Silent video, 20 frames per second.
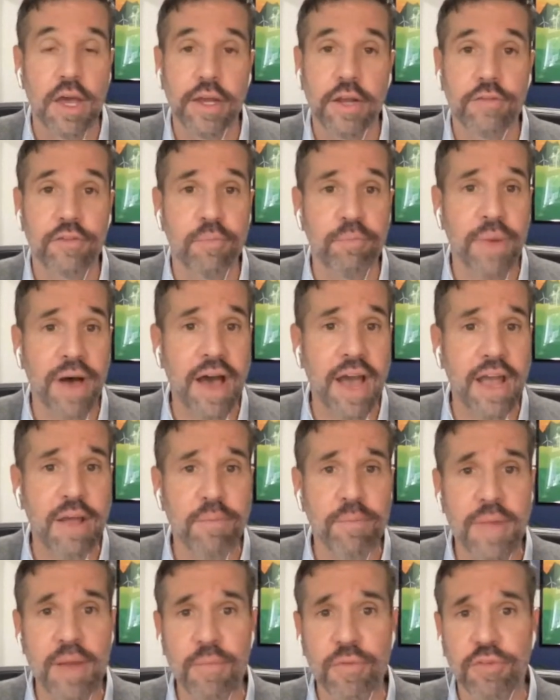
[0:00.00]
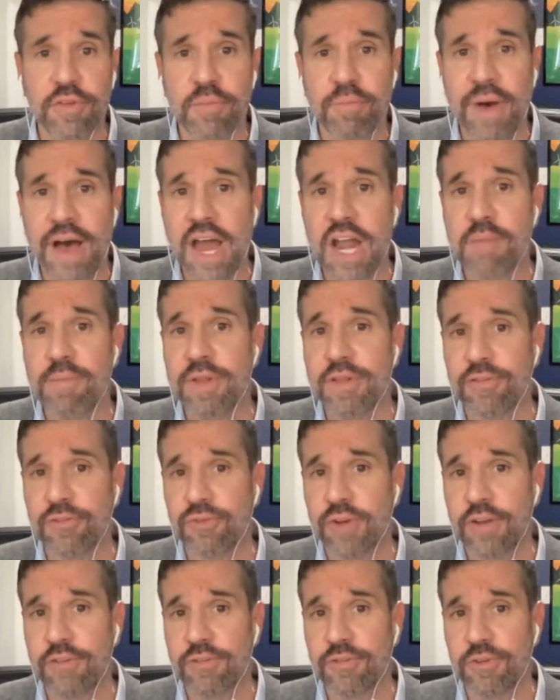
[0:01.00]
Because members of the Biden
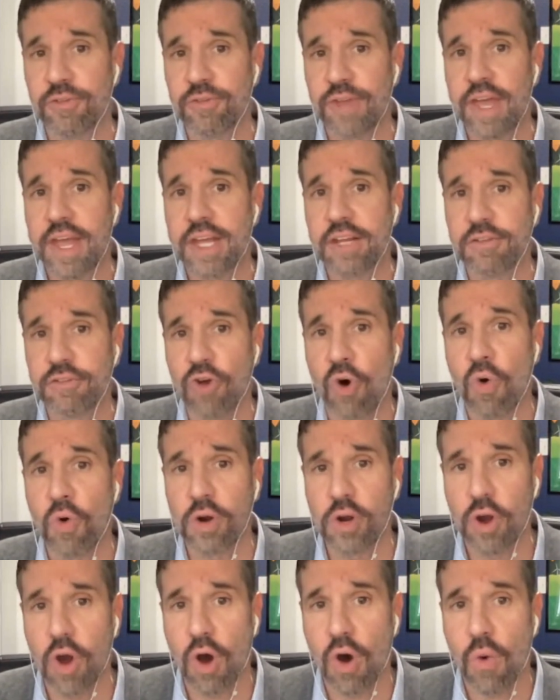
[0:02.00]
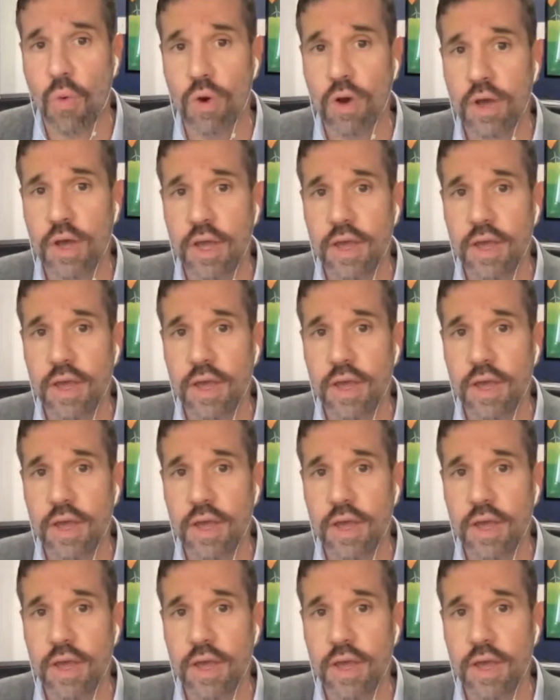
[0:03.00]
administration are saying, don't go.